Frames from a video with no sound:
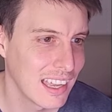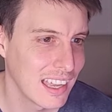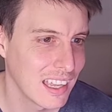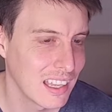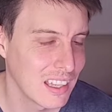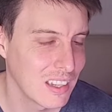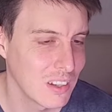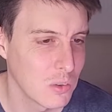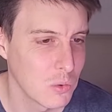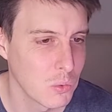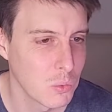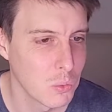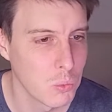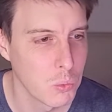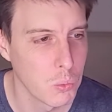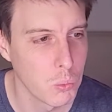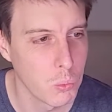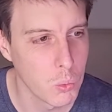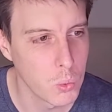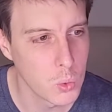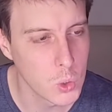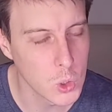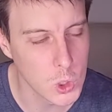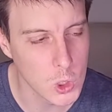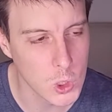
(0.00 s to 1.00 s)

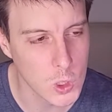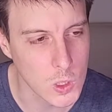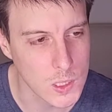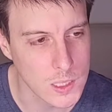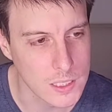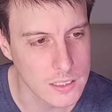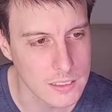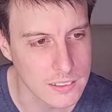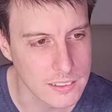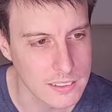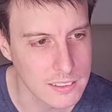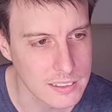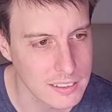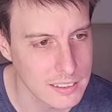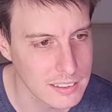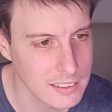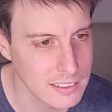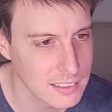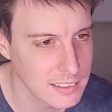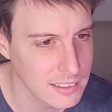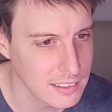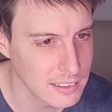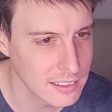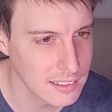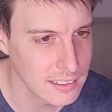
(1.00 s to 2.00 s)
and wart.
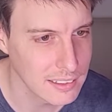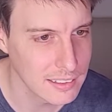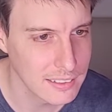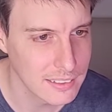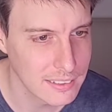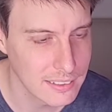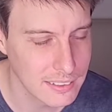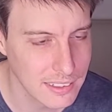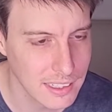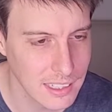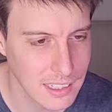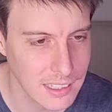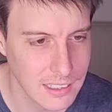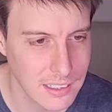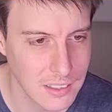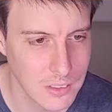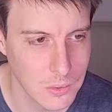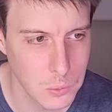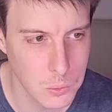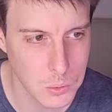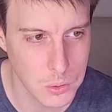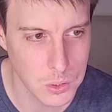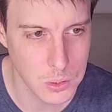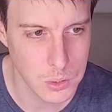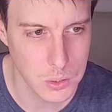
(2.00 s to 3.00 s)
Skin
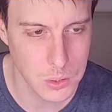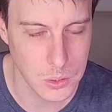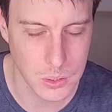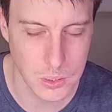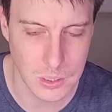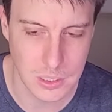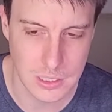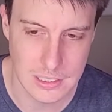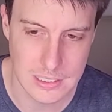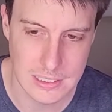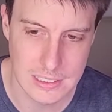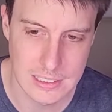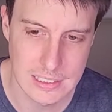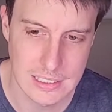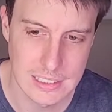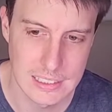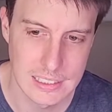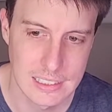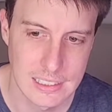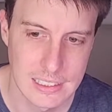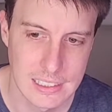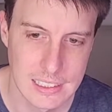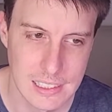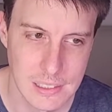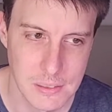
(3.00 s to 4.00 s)
and war.
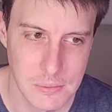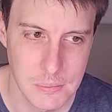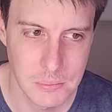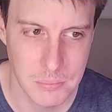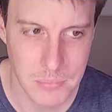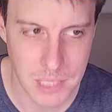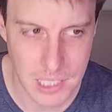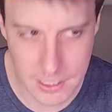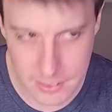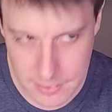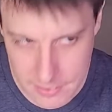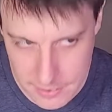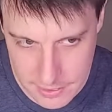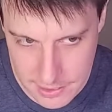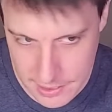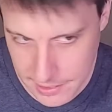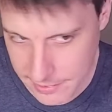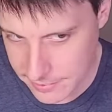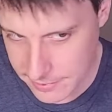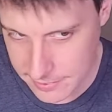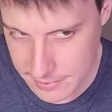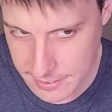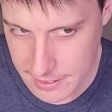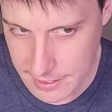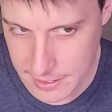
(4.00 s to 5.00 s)
Means
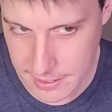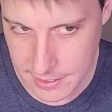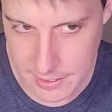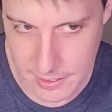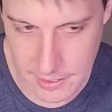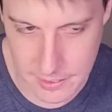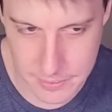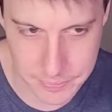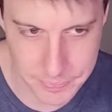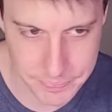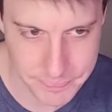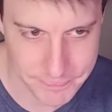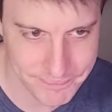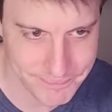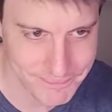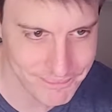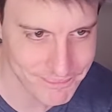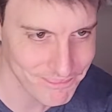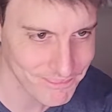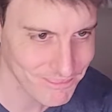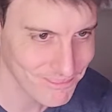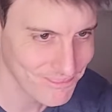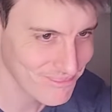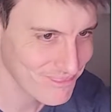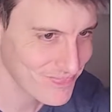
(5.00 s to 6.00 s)
like skin,
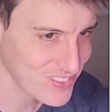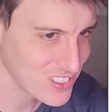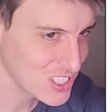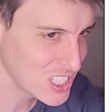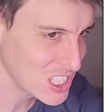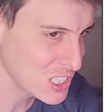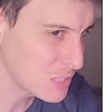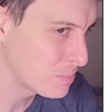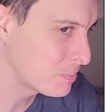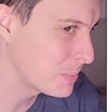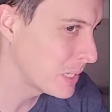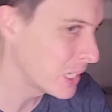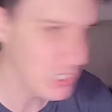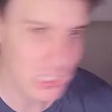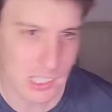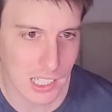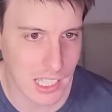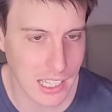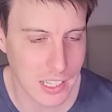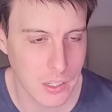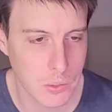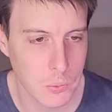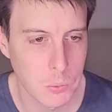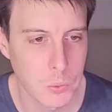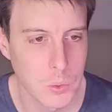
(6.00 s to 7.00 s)
spelt
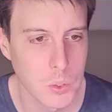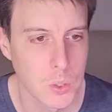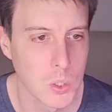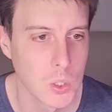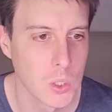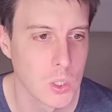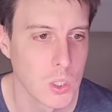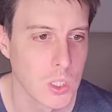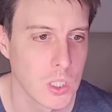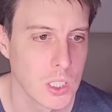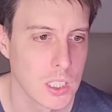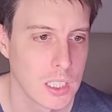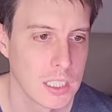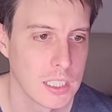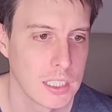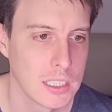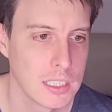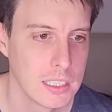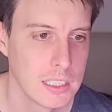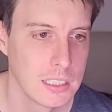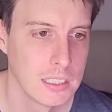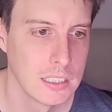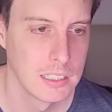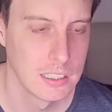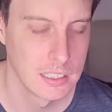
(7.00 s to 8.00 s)
like war.
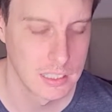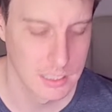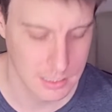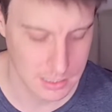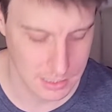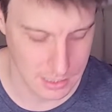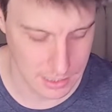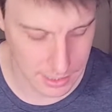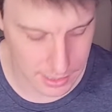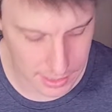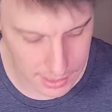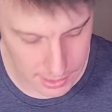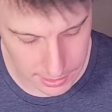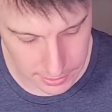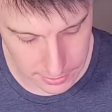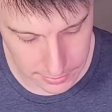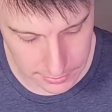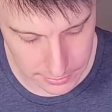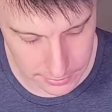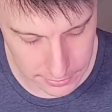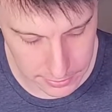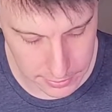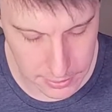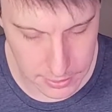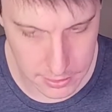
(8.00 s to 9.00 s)

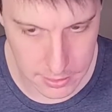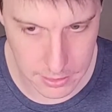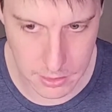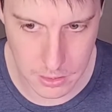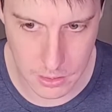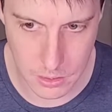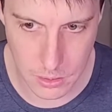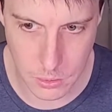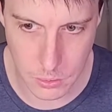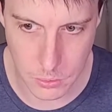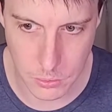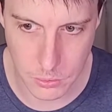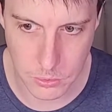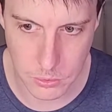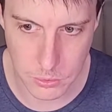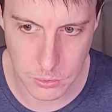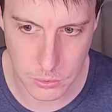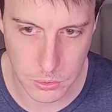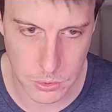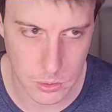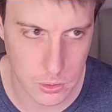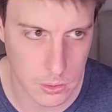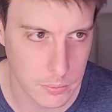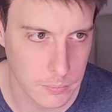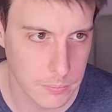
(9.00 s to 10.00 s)
It's a cold
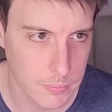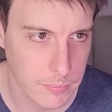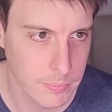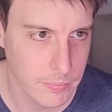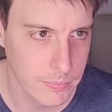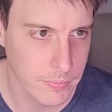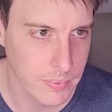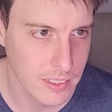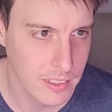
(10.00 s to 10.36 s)
sore.